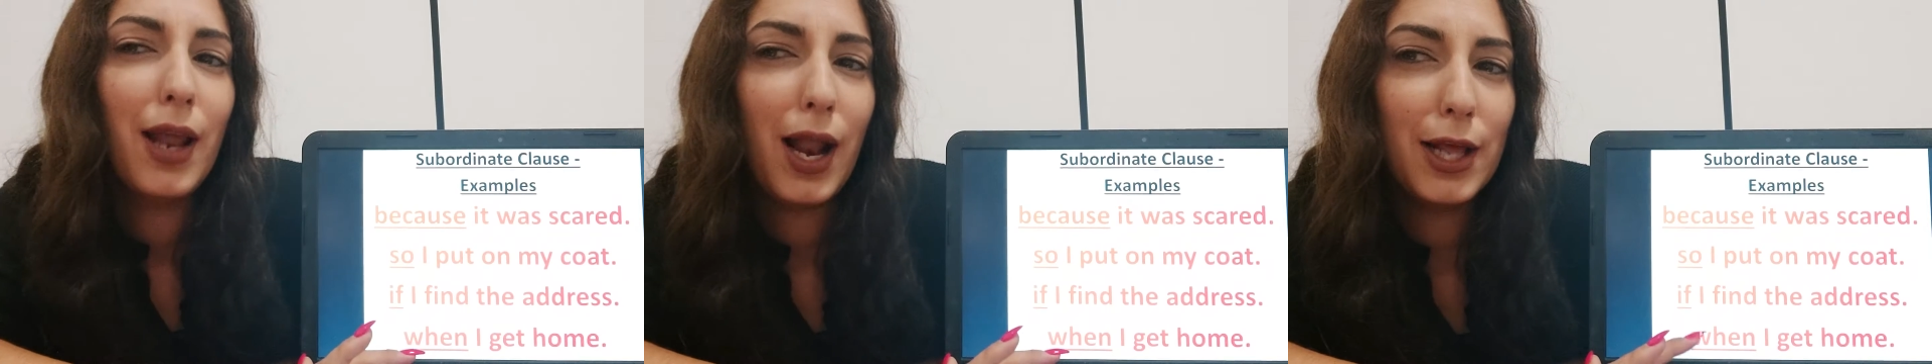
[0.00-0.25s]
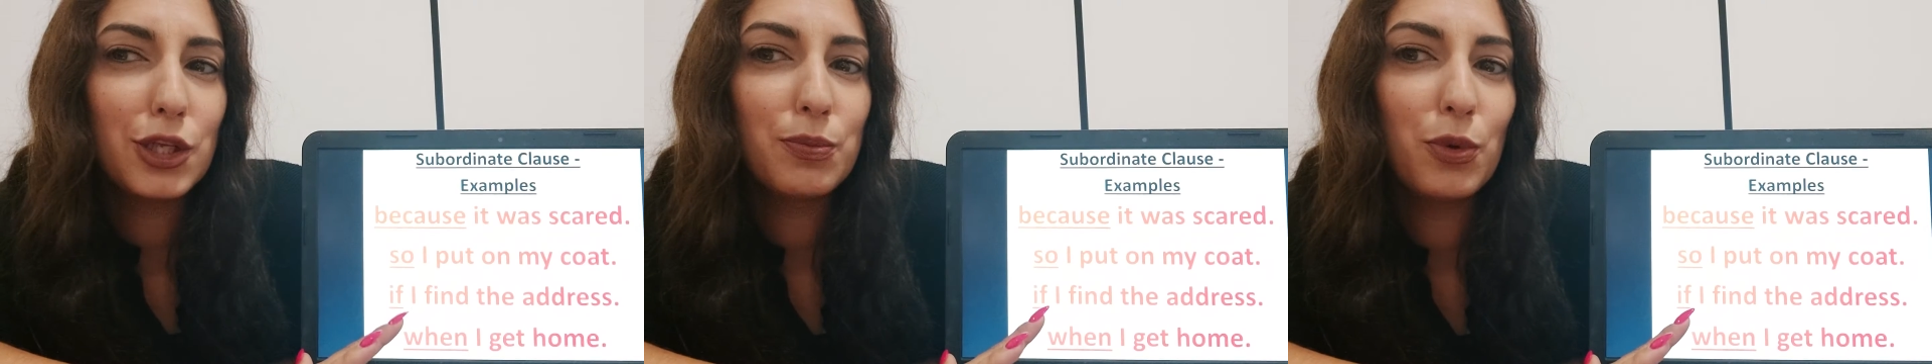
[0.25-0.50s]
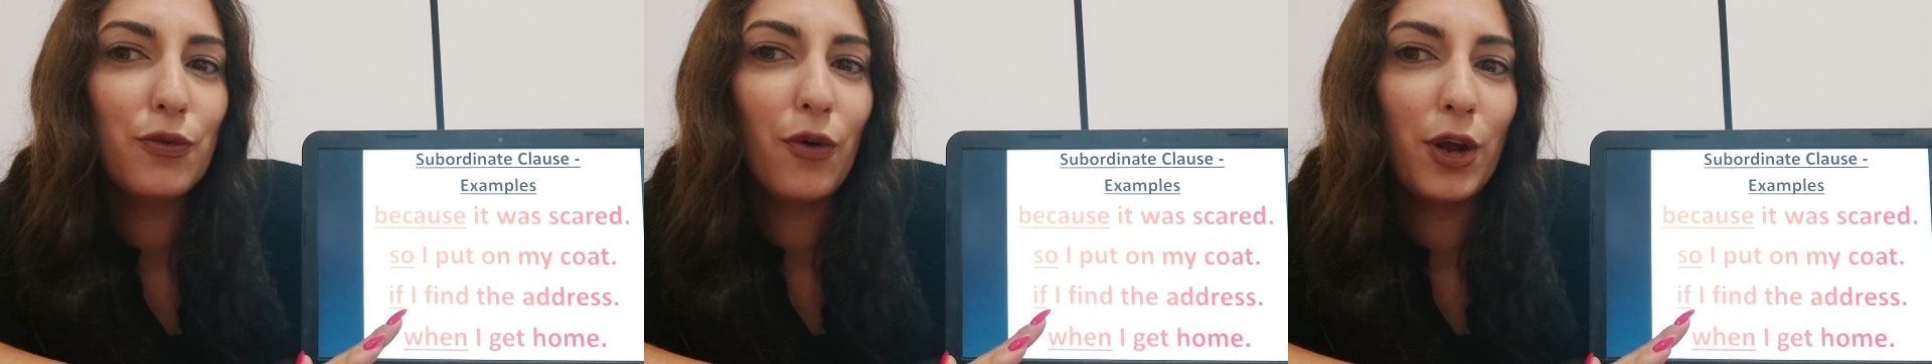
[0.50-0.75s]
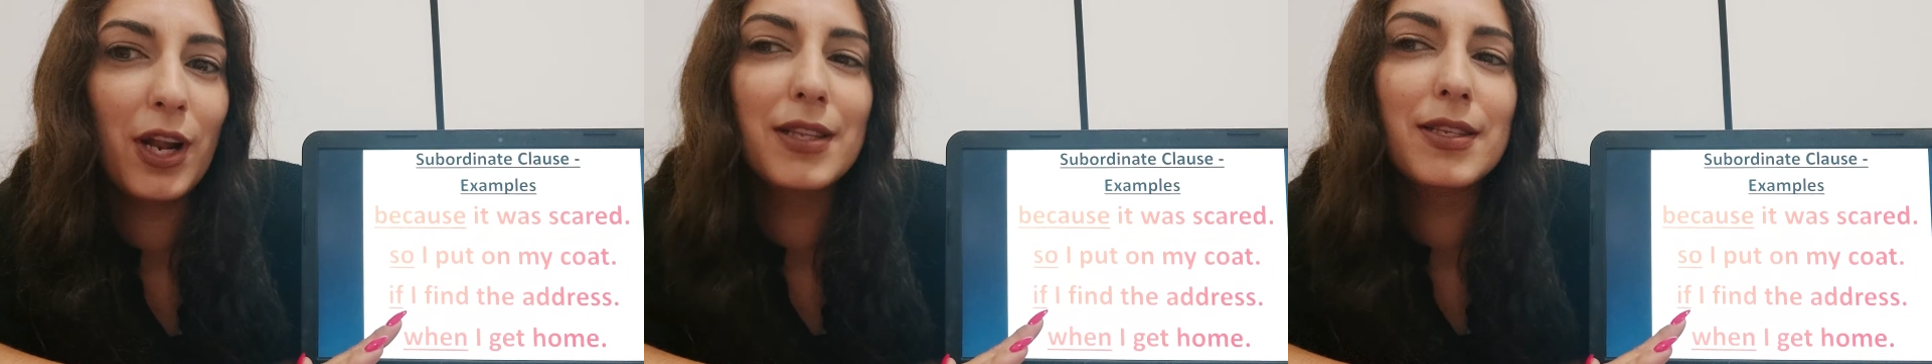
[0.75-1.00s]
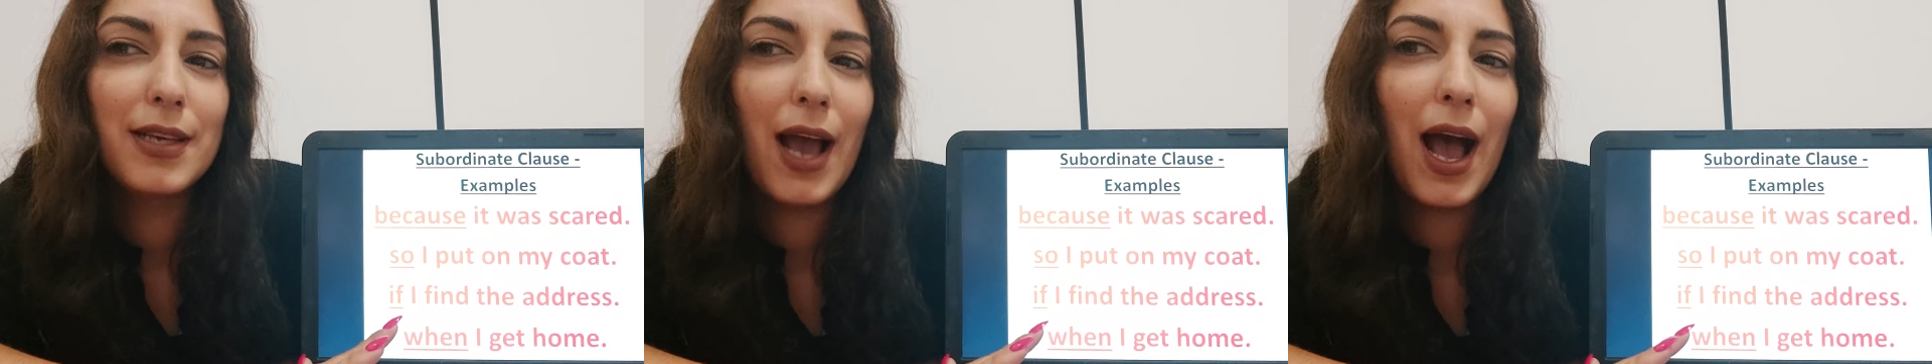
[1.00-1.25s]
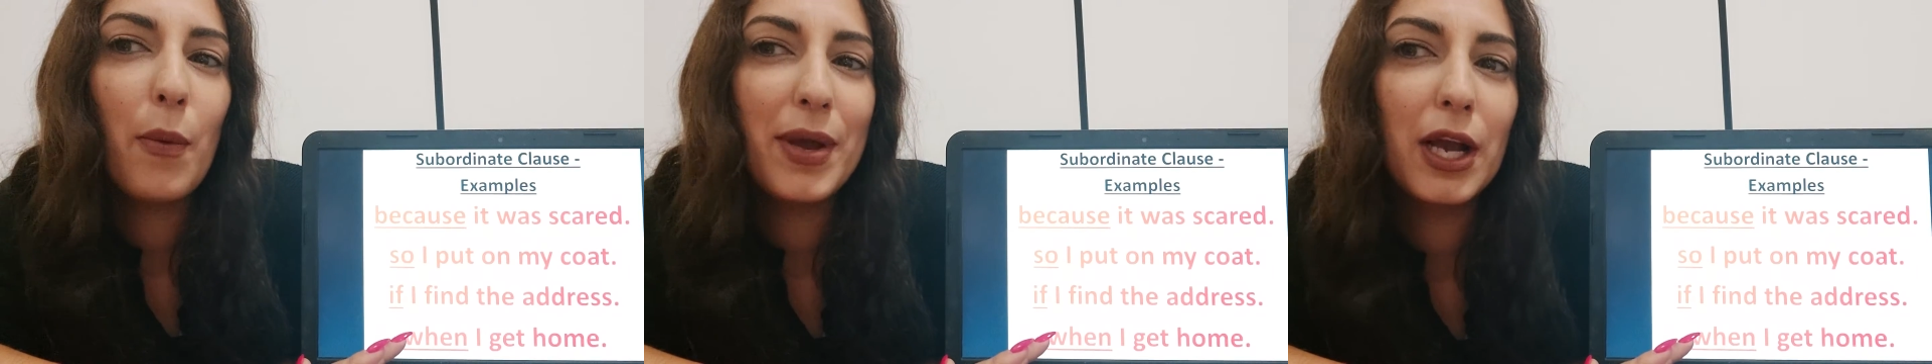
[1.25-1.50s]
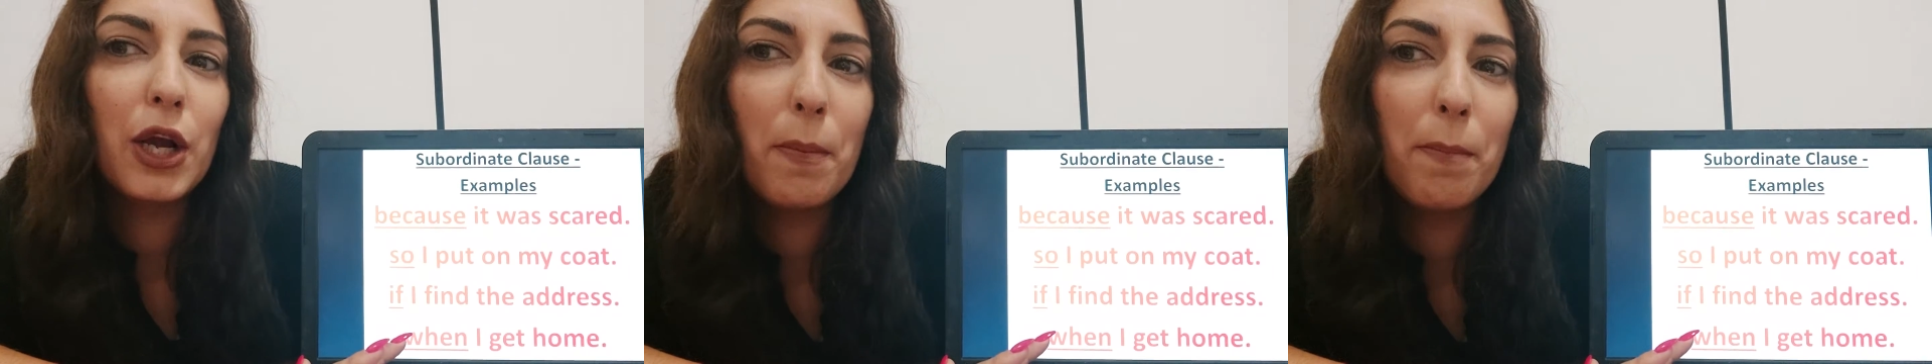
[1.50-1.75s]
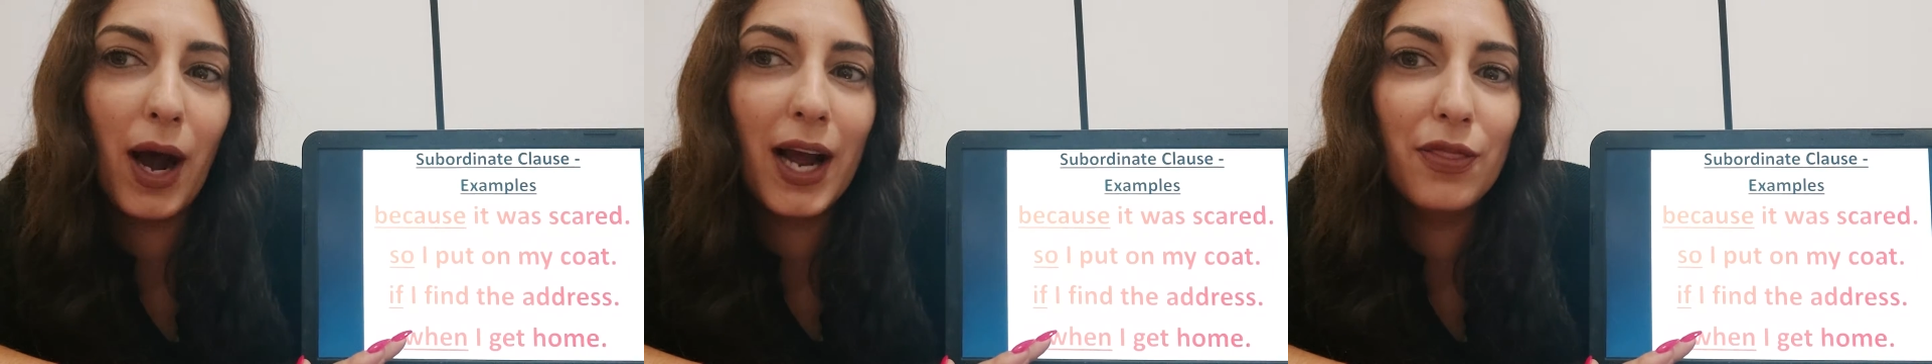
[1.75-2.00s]
Let's move on and see how we can
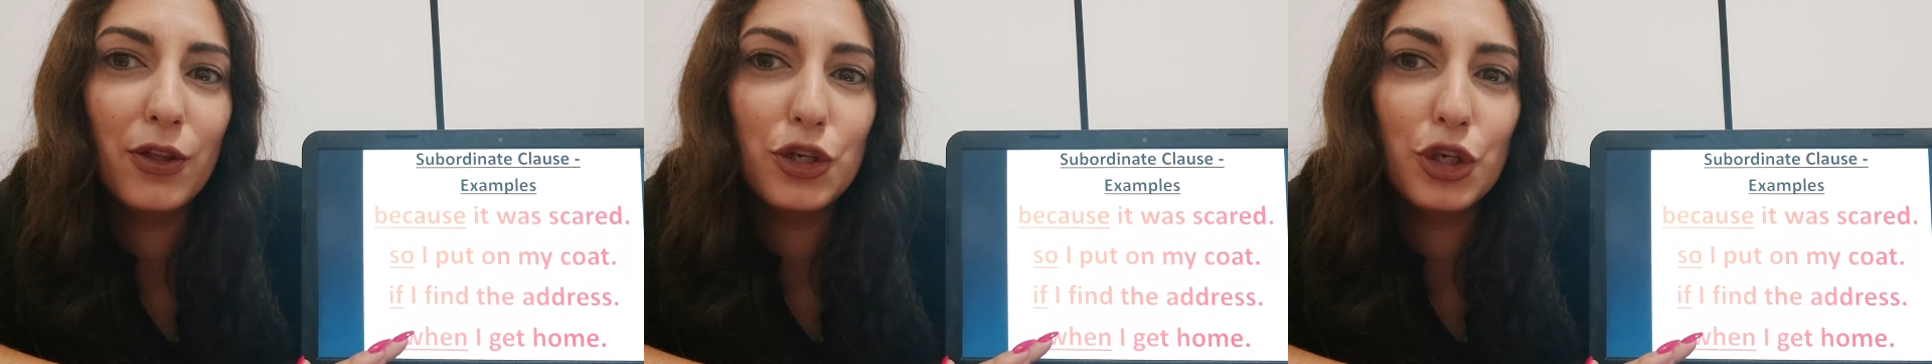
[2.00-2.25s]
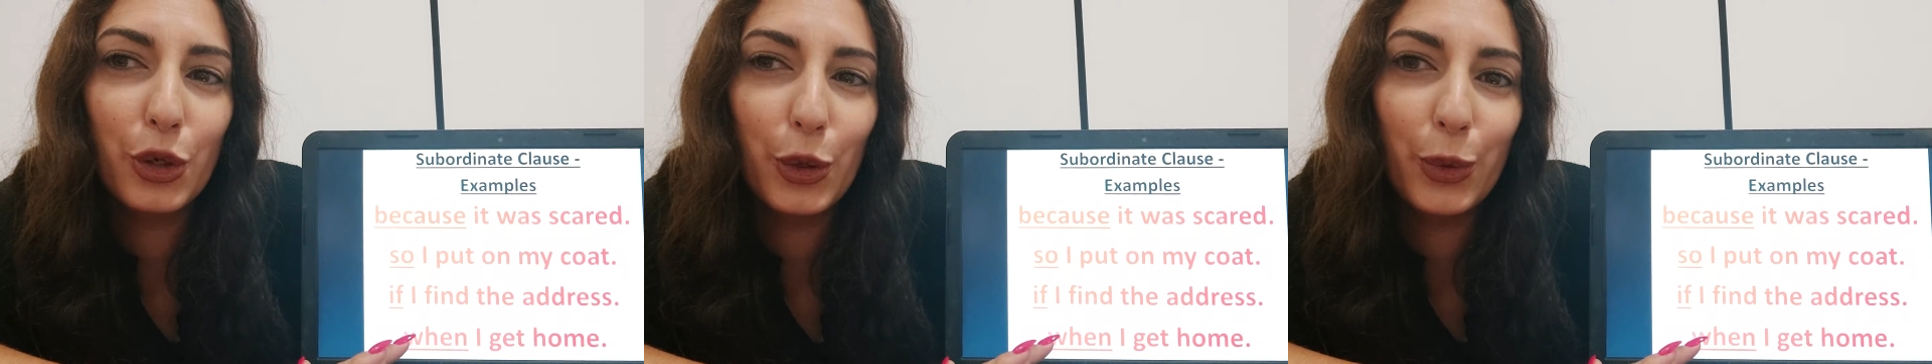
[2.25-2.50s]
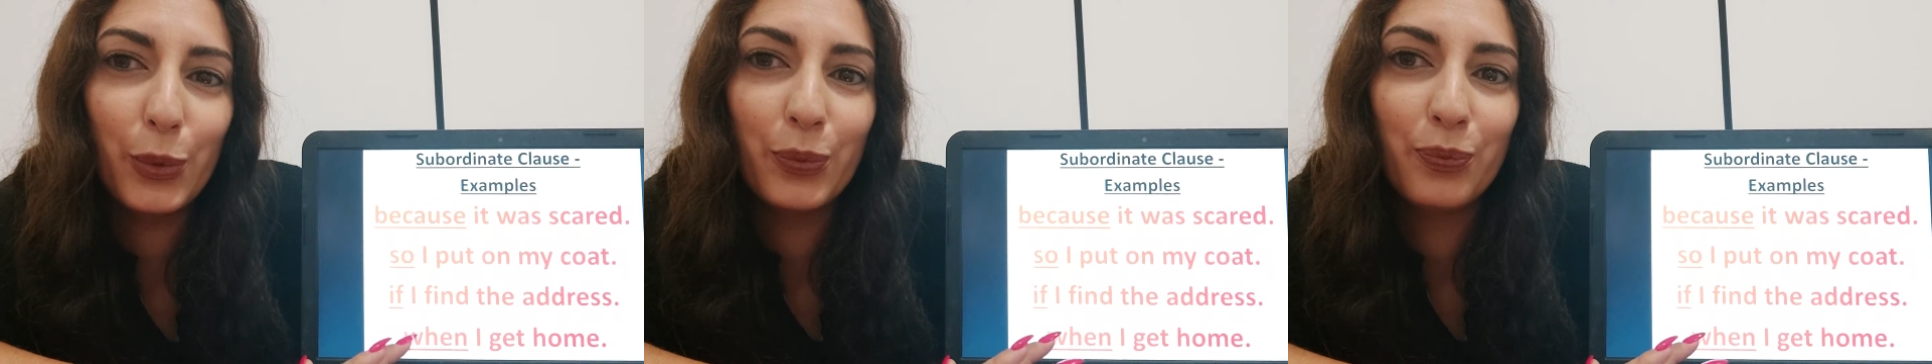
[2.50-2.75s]
combine the two.